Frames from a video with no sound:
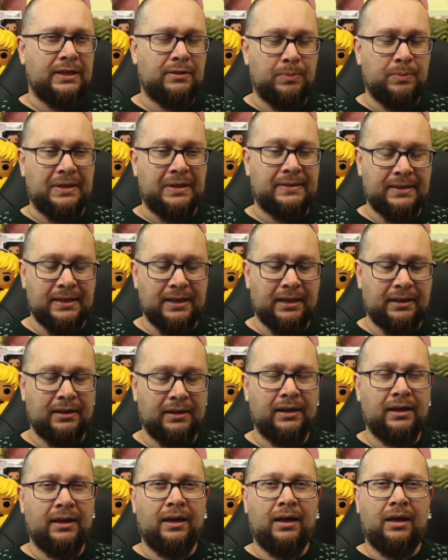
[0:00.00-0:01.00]
be seen,
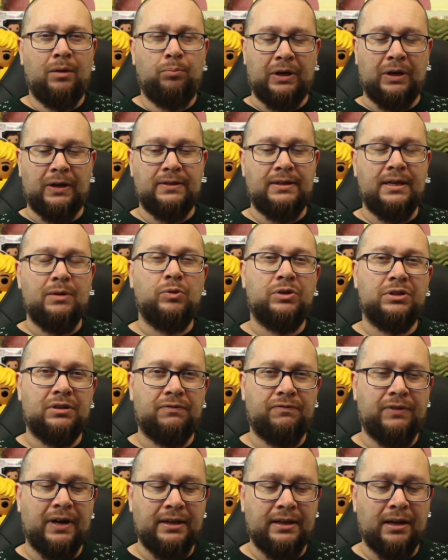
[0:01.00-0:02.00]
because he wants to
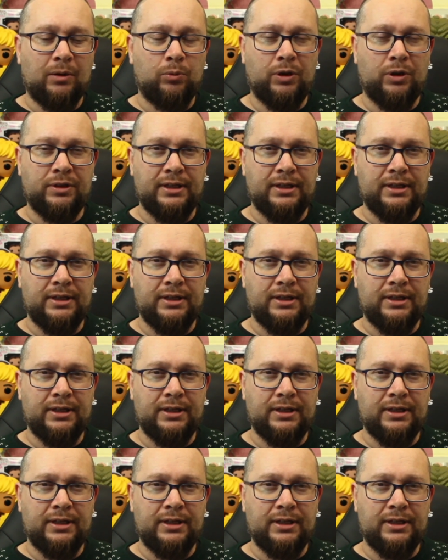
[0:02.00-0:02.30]
find out what's